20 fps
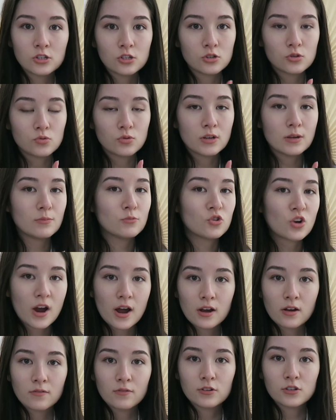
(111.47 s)
to keep
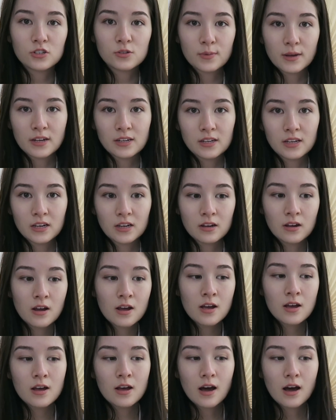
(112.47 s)
track of your spending,